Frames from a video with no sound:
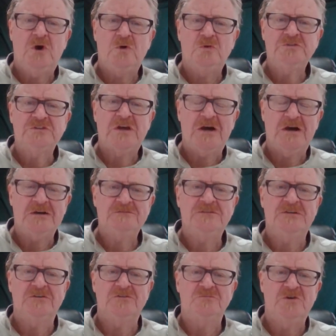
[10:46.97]
Holden
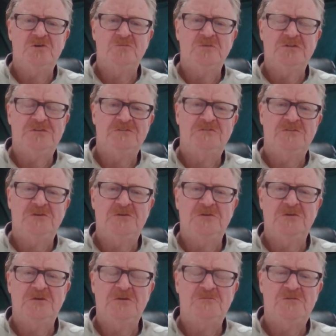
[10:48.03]
Caulfield moments, if
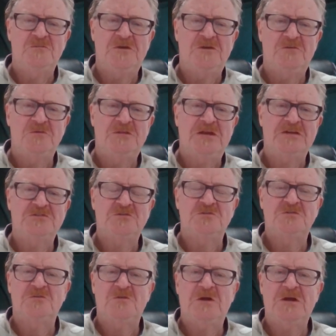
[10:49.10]
you're familiar with Catcher
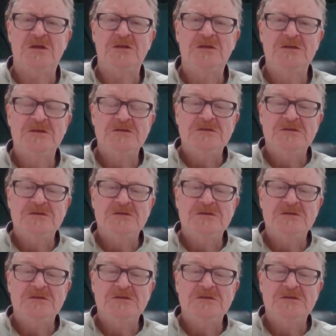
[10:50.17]
in the Rye,